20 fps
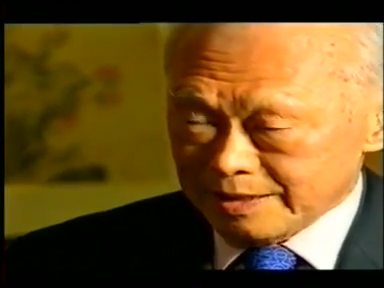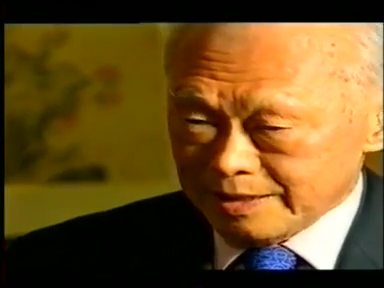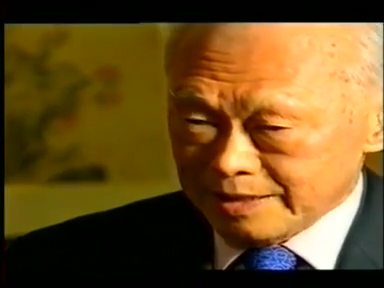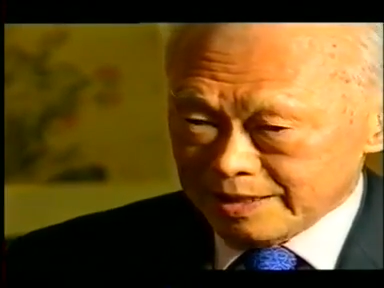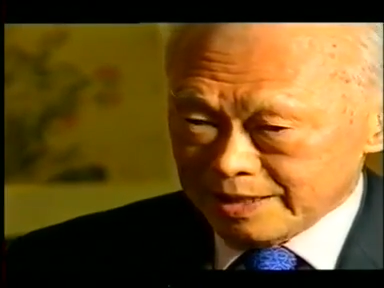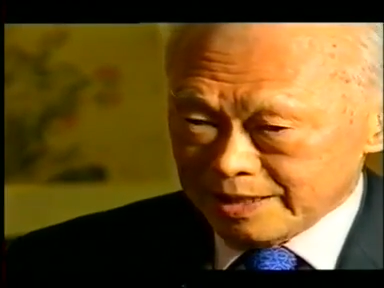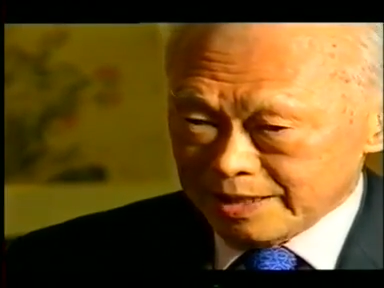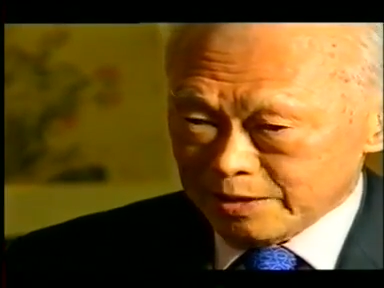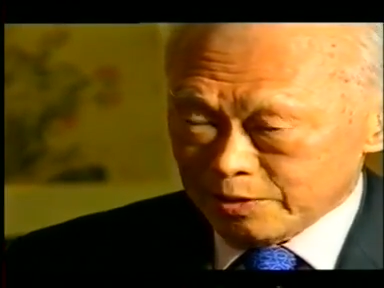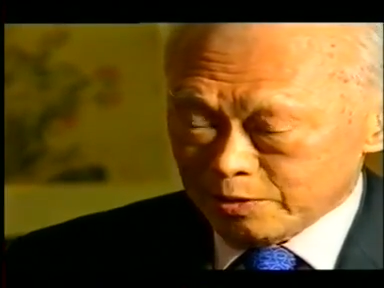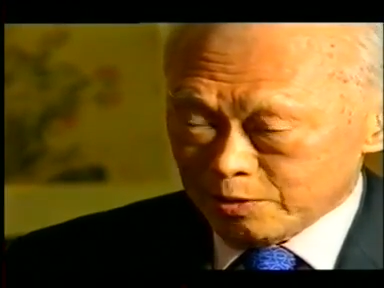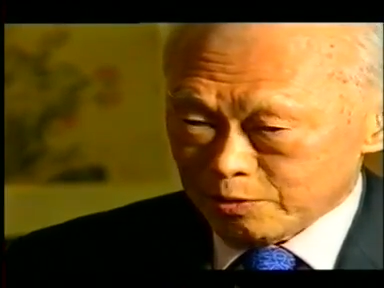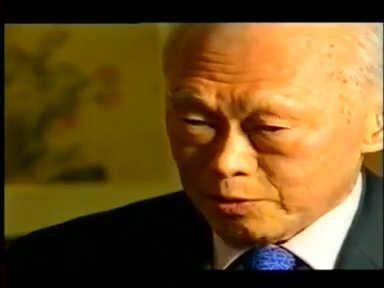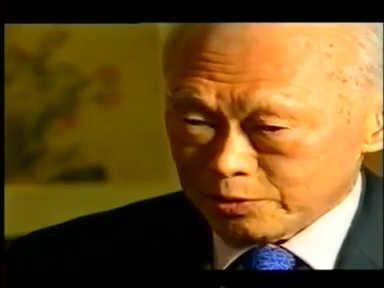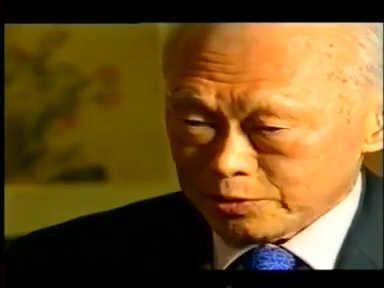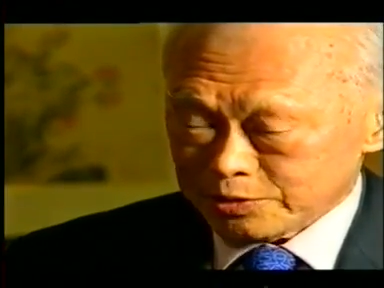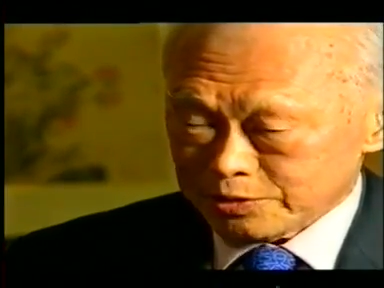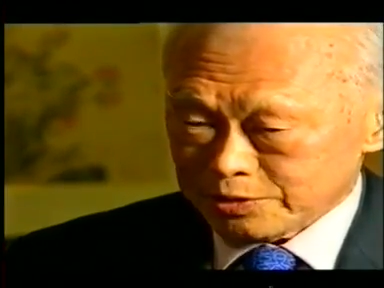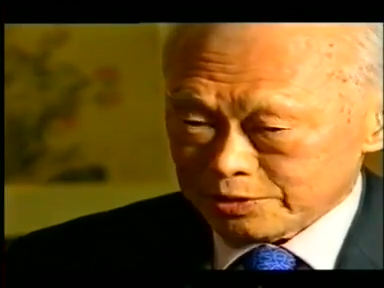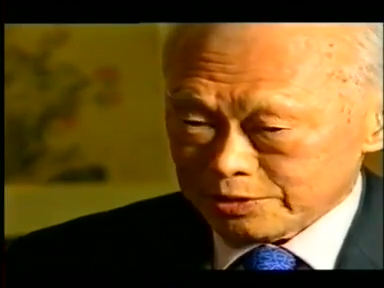the air
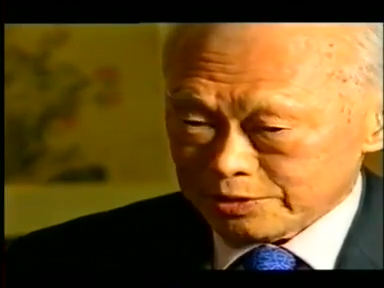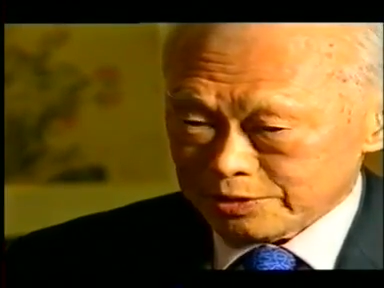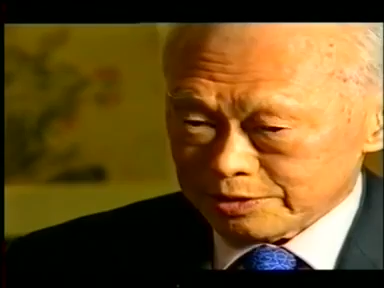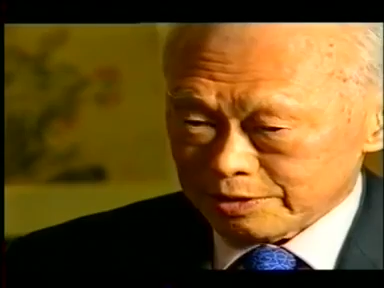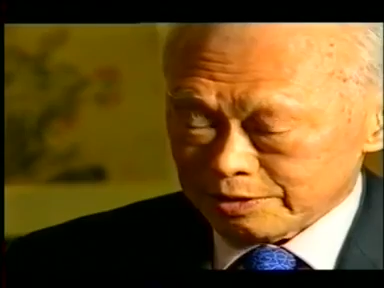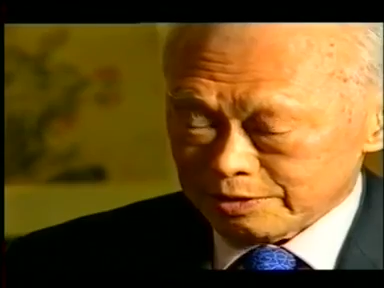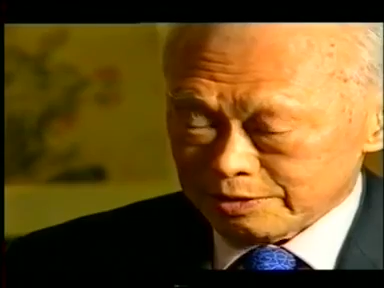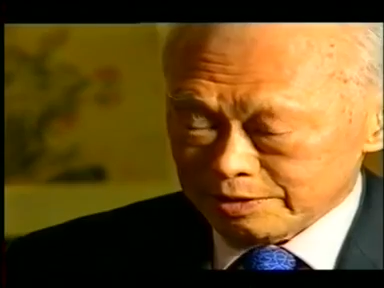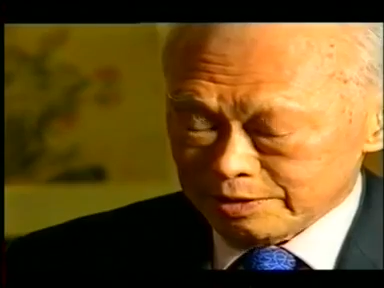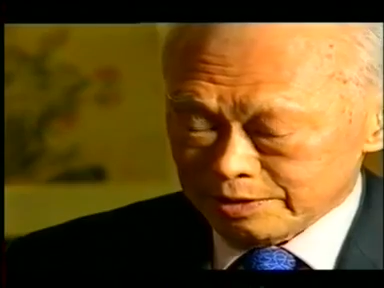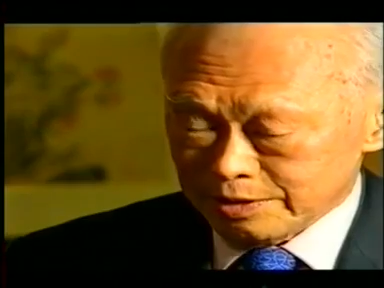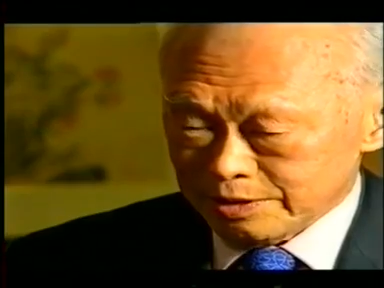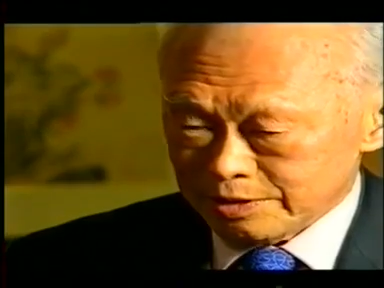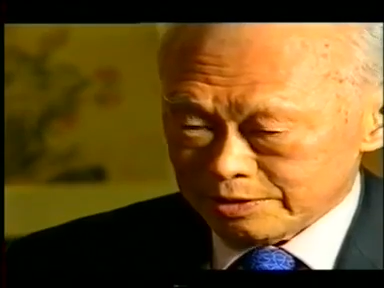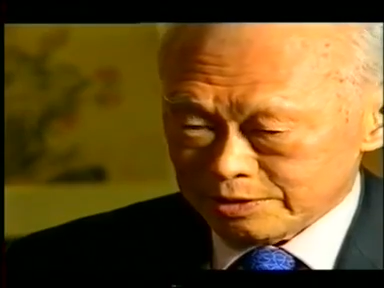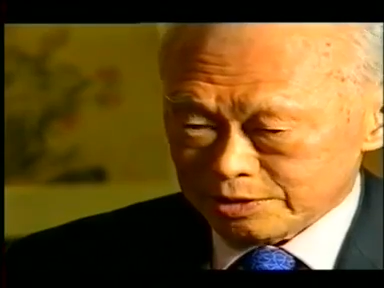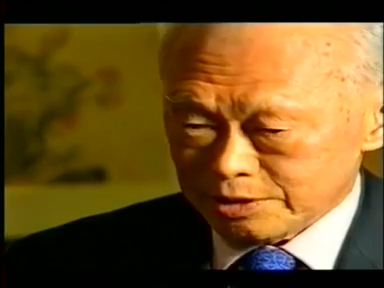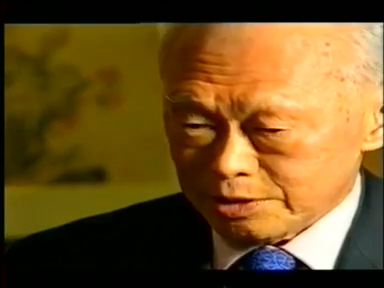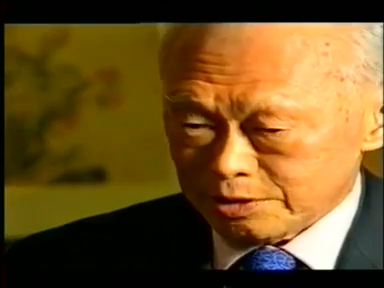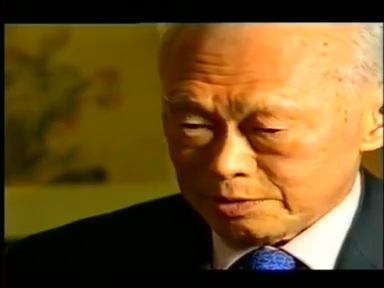hostess or the
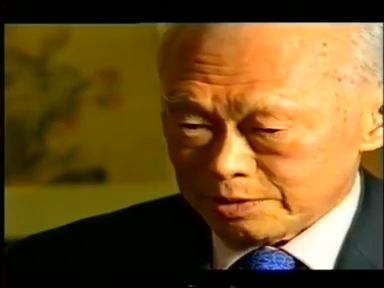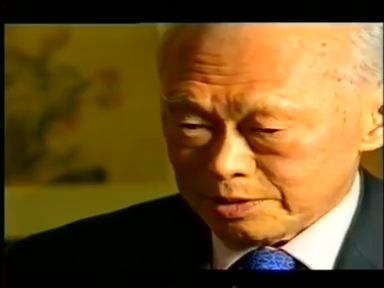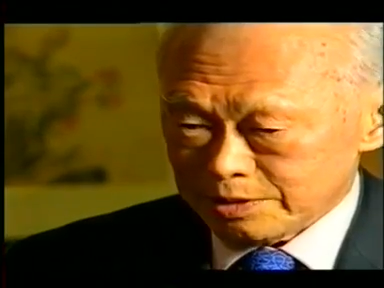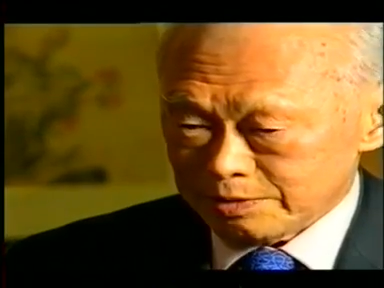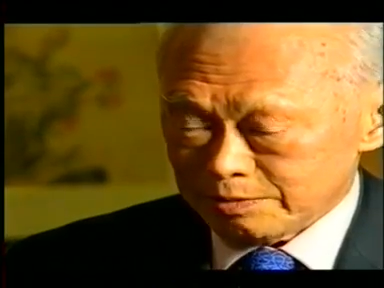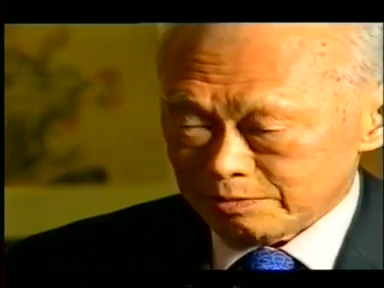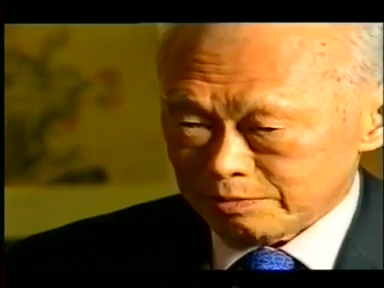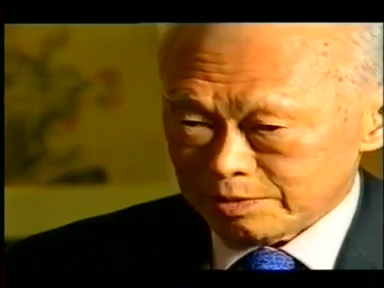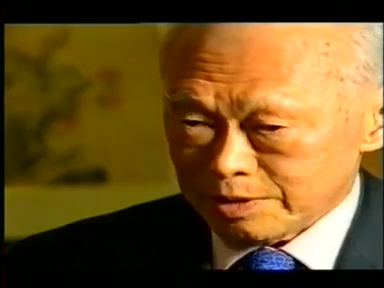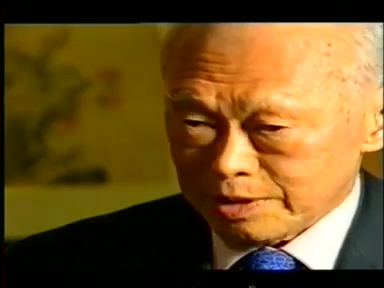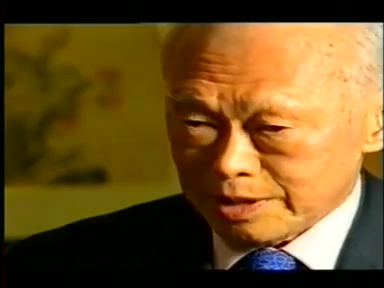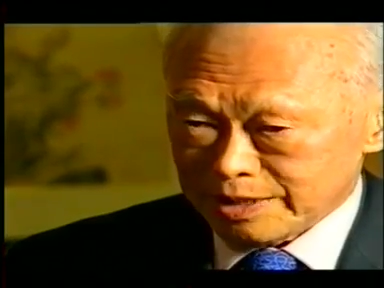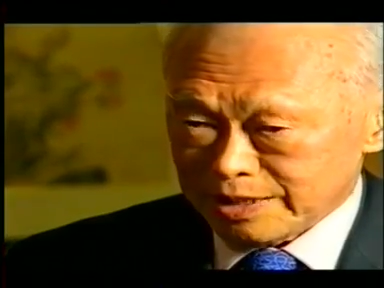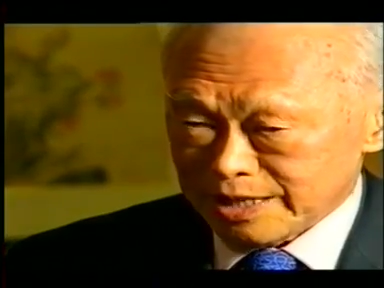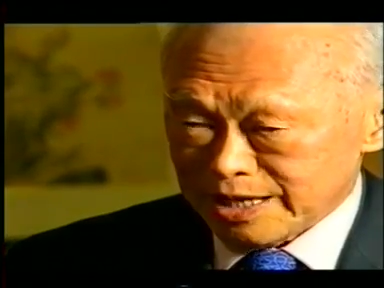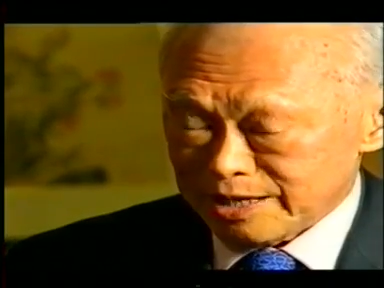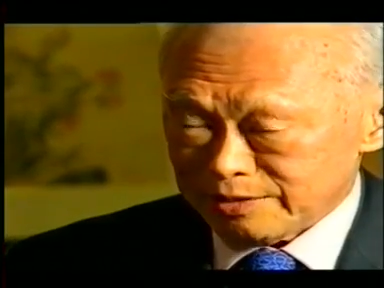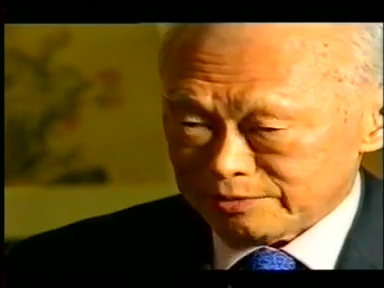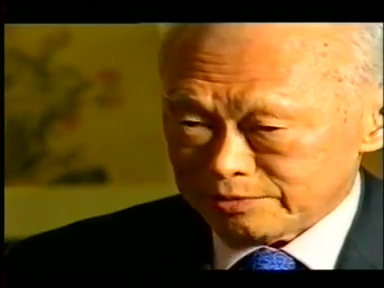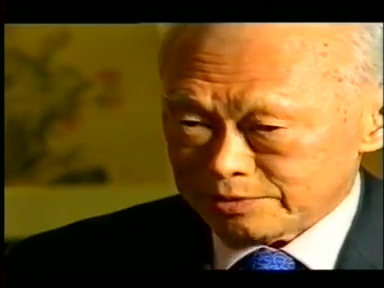steward will
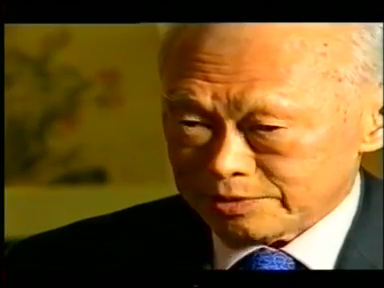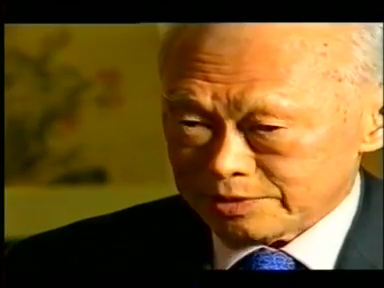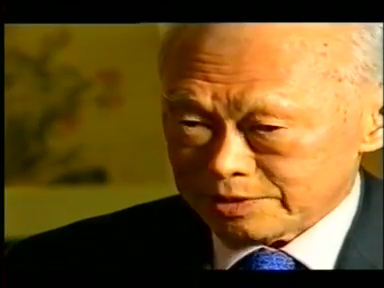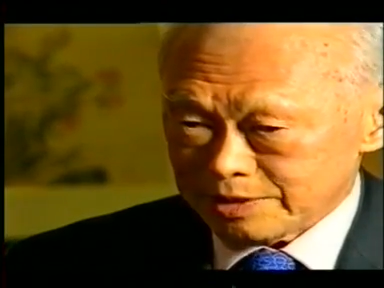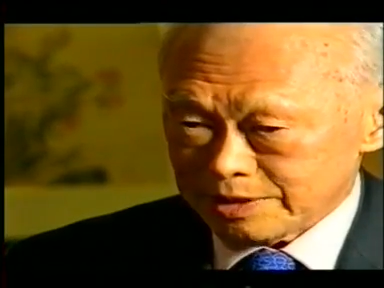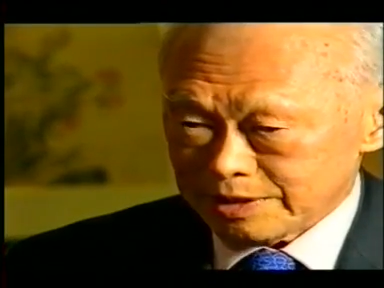announce